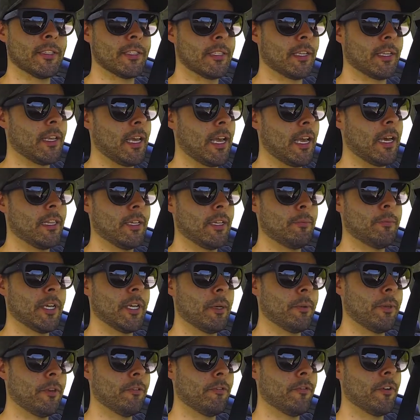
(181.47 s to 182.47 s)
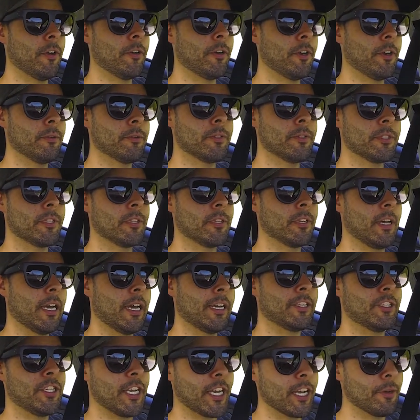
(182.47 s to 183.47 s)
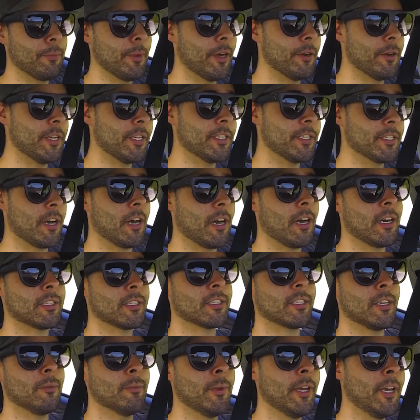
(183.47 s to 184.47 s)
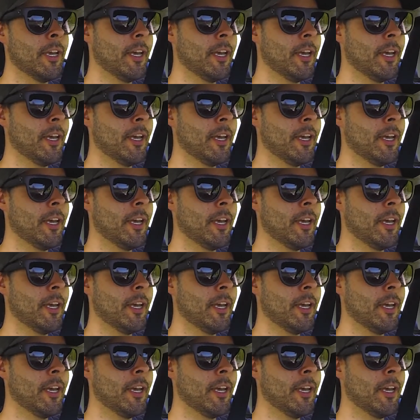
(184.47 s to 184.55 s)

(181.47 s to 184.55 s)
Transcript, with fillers: LMW Photos. Check him out, he's awesome.